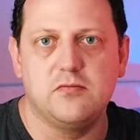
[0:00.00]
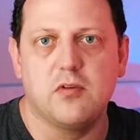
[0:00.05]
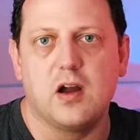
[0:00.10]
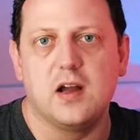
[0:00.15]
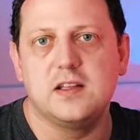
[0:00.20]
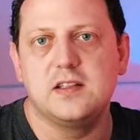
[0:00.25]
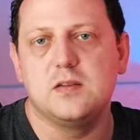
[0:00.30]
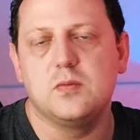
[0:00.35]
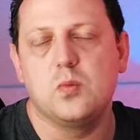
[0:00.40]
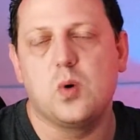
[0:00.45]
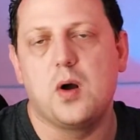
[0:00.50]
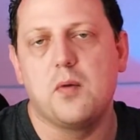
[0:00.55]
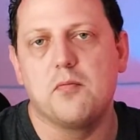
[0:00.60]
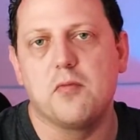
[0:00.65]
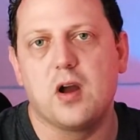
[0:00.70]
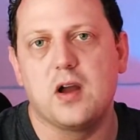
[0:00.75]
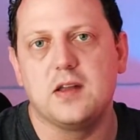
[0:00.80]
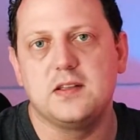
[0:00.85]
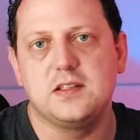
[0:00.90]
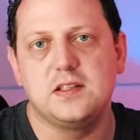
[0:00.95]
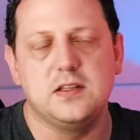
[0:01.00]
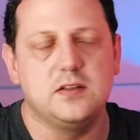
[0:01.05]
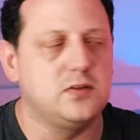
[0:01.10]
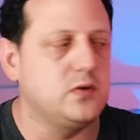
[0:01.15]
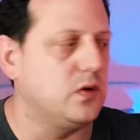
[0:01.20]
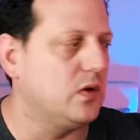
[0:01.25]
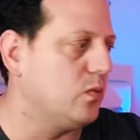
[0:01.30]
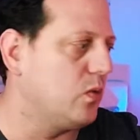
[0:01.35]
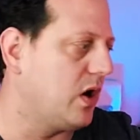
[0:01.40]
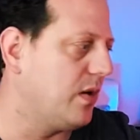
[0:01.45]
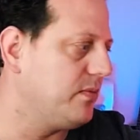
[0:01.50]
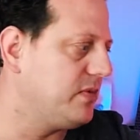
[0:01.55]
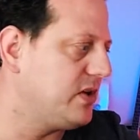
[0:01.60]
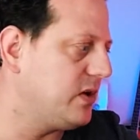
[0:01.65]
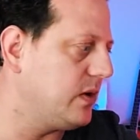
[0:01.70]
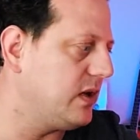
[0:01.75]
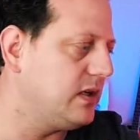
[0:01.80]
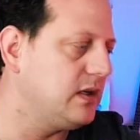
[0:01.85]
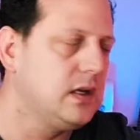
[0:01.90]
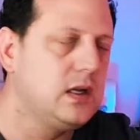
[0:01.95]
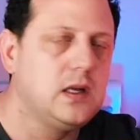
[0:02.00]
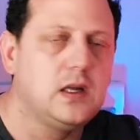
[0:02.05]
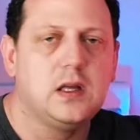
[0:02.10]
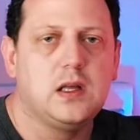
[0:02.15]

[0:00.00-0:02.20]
writing what I'm writing and doing what I'm doing.